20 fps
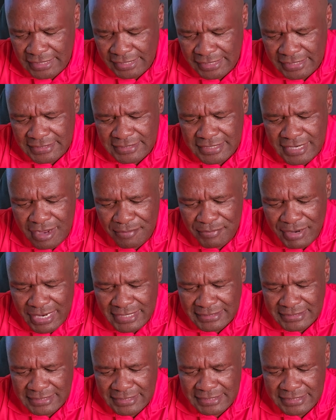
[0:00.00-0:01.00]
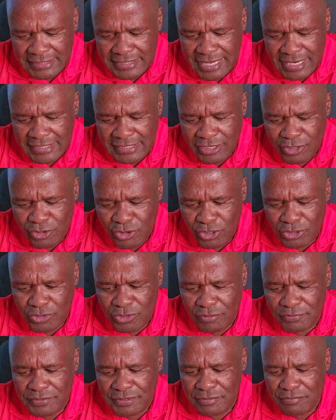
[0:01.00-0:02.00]
The reason I'm asking is that a
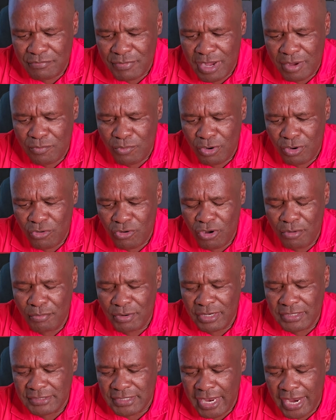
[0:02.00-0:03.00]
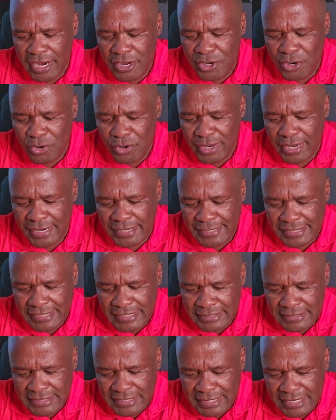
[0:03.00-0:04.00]
lot of Zimbabwe comrades I know
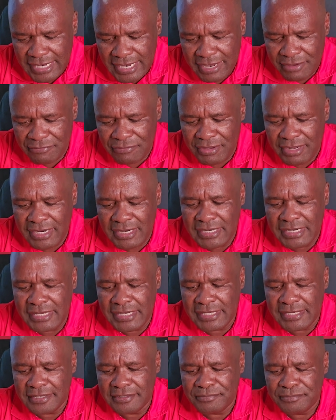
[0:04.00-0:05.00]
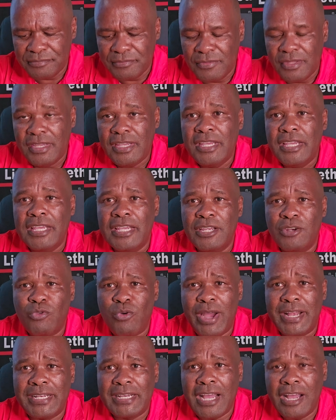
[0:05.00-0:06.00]
at least care very little
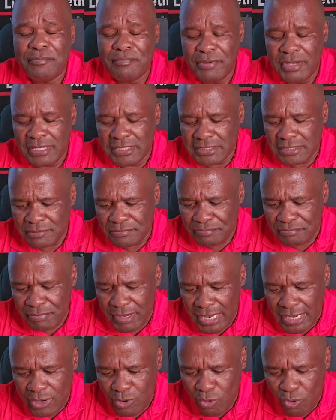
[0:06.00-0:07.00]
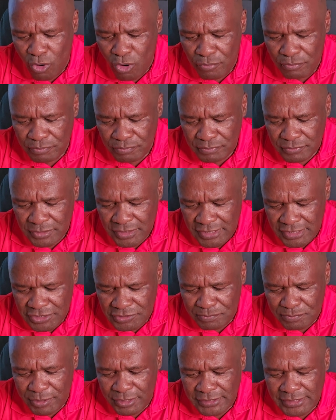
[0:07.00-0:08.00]
in what happens back home,
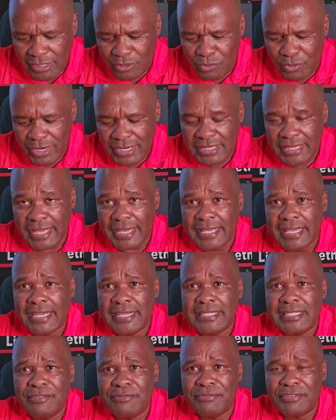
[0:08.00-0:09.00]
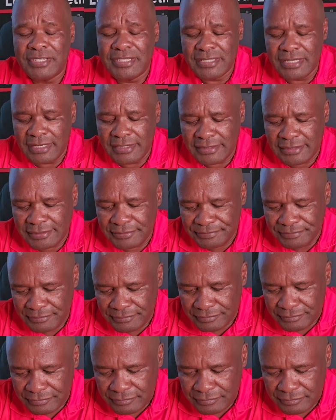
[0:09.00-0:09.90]
especially when they get visas.